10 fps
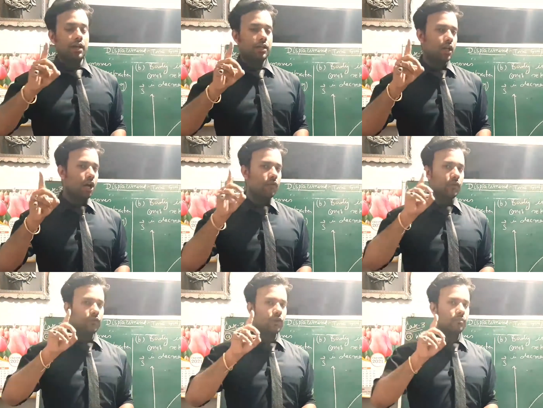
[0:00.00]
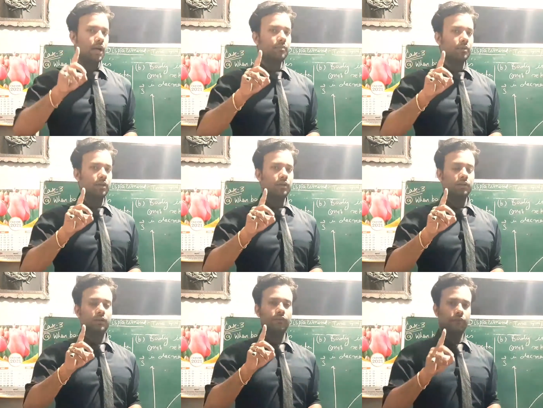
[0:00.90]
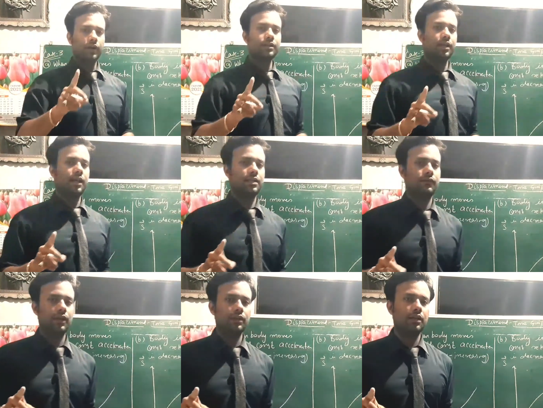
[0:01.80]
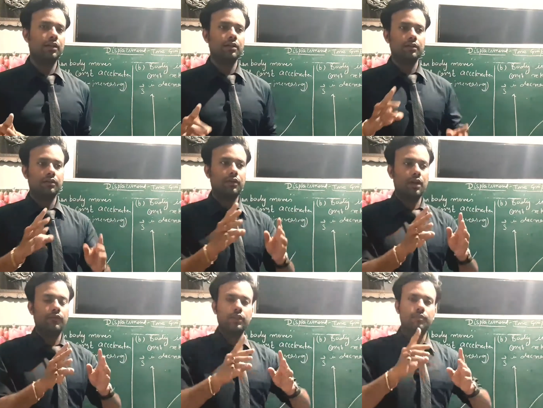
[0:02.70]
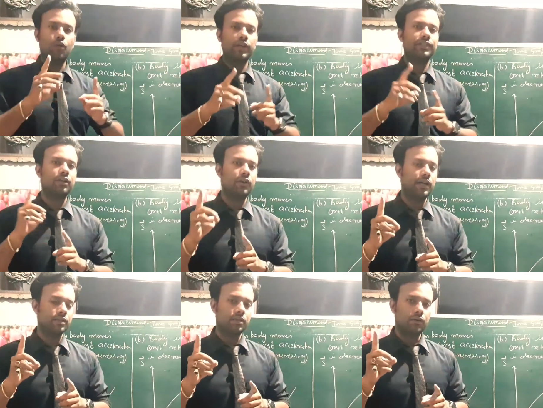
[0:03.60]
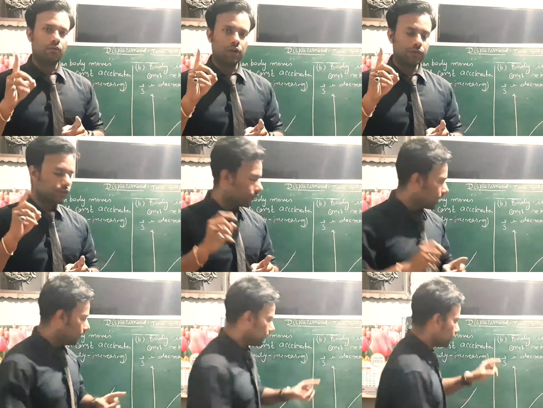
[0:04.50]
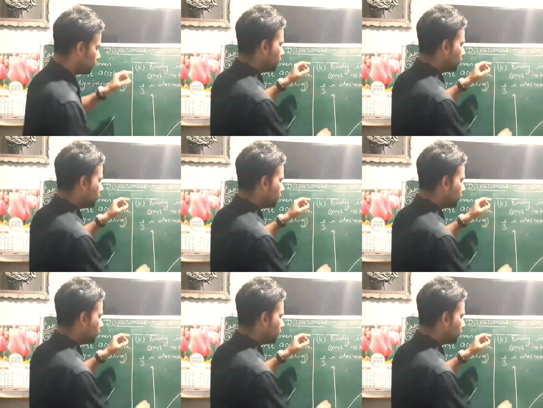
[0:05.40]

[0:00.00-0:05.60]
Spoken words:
Now, if you remember the first case, when the body is at rest, what was the graph?